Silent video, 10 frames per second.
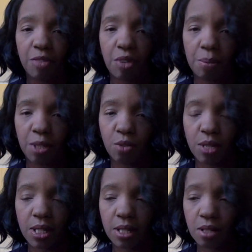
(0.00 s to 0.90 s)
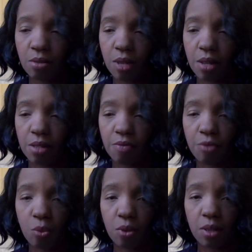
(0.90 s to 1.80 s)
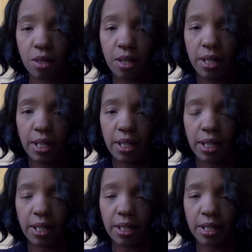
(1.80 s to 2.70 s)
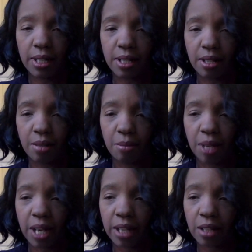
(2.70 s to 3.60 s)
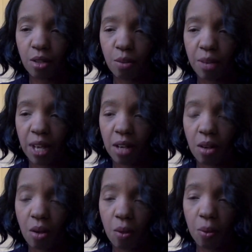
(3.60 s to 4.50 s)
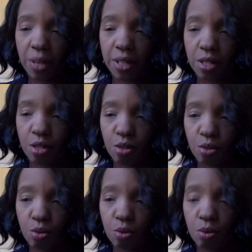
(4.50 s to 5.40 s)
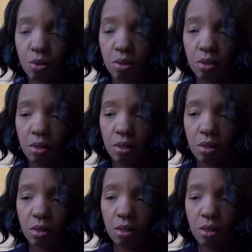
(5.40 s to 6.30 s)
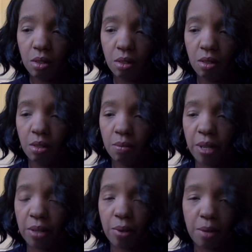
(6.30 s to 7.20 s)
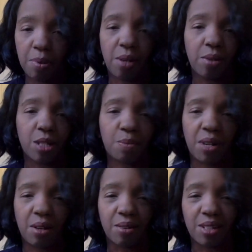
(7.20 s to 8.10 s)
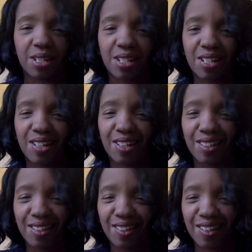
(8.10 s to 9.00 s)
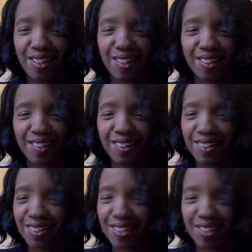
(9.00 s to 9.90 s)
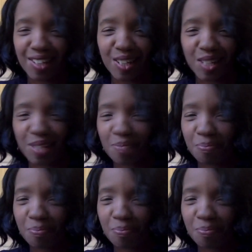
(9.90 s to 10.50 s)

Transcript: family tree since 2004, and I could go back all the way to my grandparents' parents. Then it just gets,